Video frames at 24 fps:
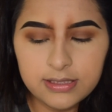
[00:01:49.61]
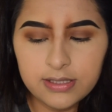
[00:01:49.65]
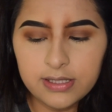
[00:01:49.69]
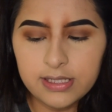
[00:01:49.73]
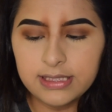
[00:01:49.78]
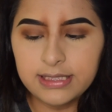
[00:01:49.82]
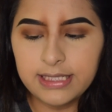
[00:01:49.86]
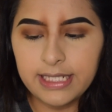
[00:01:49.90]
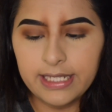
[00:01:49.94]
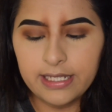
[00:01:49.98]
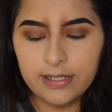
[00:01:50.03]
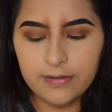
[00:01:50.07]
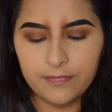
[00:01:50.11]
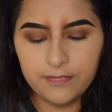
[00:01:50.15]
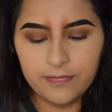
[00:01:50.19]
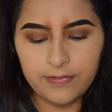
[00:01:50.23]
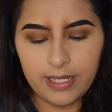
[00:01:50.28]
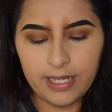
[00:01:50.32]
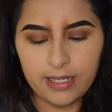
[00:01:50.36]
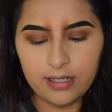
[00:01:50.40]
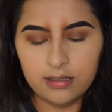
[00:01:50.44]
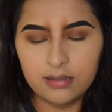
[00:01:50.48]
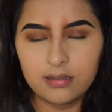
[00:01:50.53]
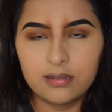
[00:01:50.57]
I'm gonna take a
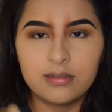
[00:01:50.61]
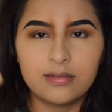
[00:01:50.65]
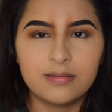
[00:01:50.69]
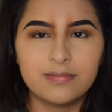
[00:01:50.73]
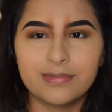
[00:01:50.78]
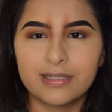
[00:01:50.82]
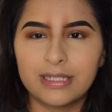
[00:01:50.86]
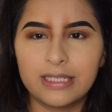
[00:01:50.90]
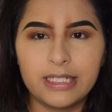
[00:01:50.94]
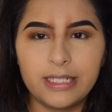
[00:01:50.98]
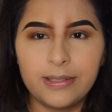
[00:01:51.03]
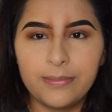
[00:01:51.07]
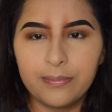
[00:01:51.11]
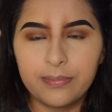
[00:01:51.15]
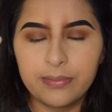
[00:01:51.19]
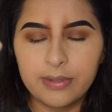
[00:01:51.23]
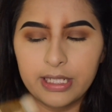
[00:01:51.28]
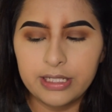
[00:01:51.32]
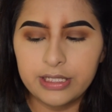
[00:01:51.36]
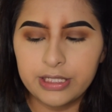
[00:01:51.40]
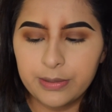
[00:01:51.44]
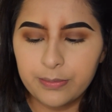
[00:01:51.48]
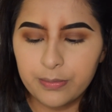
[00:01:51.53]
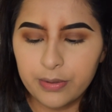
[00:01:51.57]
flat, clean
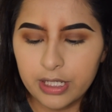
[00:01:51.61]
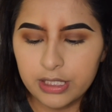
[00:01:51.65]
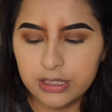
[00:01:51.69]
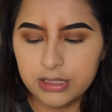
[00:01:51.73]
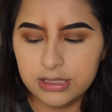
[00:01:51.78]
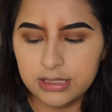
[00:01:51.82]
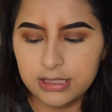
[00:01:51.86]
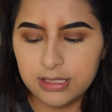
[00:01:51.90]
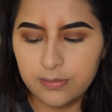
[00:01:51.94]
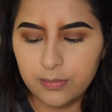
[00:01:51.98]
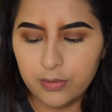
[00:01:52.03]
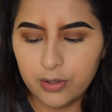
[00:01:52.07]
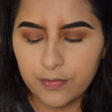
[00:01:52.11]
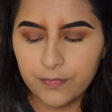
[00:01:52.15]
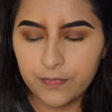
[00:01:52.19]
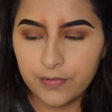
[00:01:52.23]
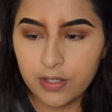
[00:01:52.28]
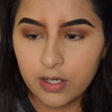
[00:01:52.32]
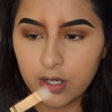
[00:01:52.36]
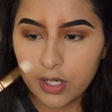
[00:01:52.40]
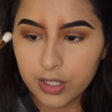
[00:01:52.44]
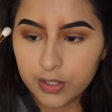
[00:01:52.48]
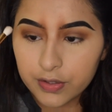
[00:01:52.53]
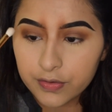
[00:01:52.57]
blending brush. It's the Morphe
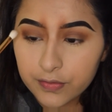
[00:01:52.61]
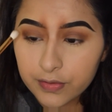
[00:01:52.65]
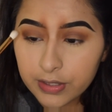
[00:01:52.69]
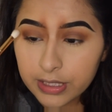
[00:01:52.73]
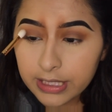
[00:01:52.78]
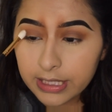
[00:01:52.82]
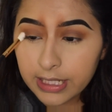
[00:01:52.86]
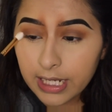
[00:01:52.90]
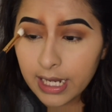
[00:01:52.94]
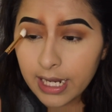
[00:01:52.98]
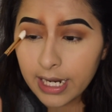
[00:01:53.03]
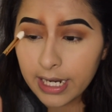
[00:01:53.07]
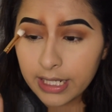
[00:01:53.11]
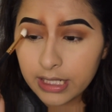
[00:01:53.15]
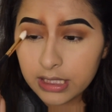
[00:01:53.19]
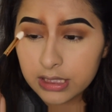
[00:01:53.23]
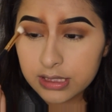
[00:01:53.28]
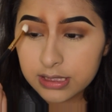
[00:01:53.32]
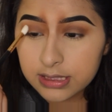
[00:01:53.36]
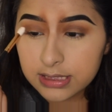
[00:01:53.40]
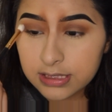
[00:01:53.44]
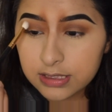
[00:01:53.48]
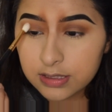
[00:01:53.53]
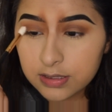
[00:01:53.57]
R39,
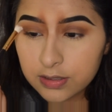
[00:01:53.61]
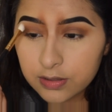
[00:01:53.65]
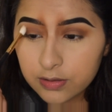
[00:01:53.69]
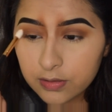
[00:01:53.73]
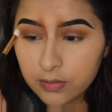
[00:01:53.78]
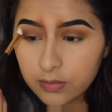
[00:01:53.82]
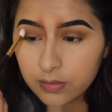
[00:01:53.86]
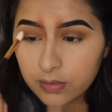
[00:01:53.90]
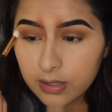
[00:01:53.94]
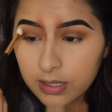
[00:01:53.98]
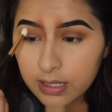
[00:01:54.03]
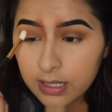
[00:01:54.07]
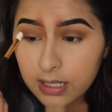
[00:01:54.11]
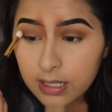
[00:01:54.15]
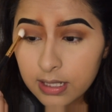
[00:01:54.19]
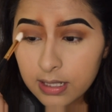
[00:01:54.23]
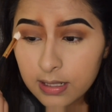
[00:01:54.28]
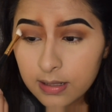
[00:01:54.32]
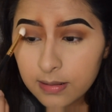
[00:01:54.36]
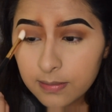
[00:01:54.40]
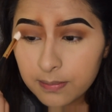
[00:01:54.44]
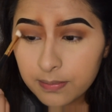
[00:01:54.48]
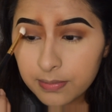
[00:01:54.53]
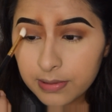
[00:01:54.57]
just to
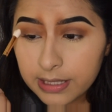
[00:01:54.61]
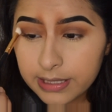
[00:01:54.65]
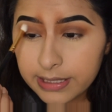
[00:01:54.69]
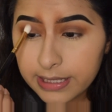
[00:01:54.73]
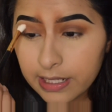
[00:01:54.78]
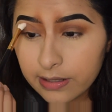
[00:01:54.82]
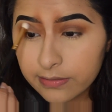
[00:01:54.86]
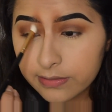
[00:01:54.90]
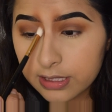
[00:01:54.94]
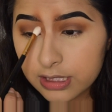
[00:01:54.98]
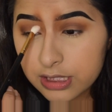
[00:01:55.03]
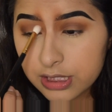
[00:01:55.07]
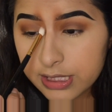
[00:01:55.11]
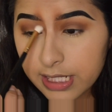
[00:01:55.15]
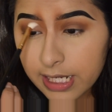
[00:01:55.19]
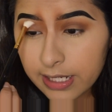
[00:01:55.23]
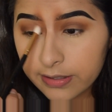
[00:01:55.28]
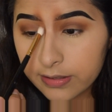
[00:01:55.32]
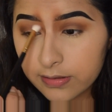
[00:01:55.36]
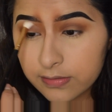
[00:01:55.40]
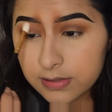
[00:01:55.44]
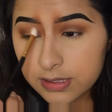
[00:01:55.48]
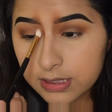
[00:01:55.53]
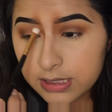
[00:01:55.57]
blend out the
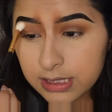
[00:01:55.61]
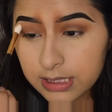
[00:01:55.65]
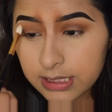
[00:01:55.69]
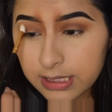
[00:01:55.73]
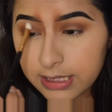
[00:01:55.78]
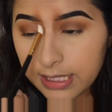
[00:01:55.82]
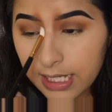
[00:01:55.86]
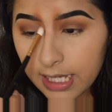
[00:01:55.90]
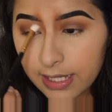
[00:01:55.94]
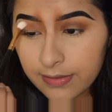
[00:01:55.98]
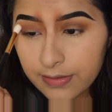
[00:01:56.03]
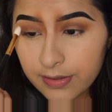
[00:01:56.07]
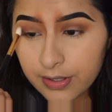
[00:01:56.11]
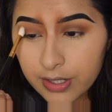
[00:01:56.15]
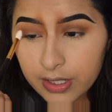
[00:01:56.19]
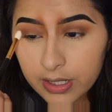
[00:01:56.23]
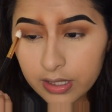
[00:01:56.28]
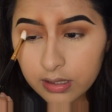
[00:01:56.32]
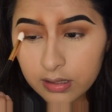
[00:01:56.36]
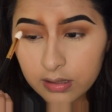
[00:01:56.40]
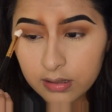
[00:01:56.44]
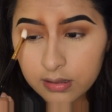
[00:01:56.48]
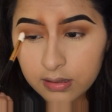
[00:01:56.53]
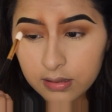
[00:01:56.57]
shadows together.